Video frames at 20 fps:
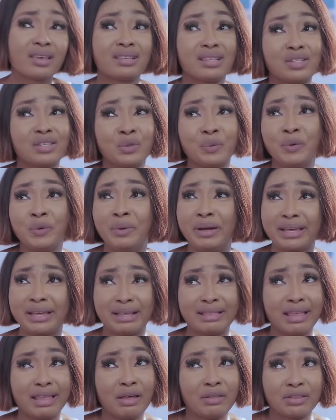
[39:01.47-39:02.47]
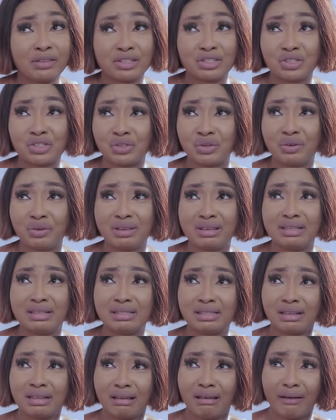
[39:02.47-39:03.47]
It's a supermarket down the
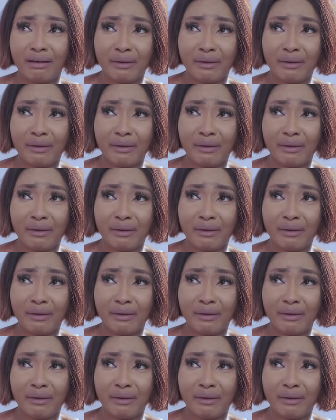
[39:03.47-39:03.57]
street.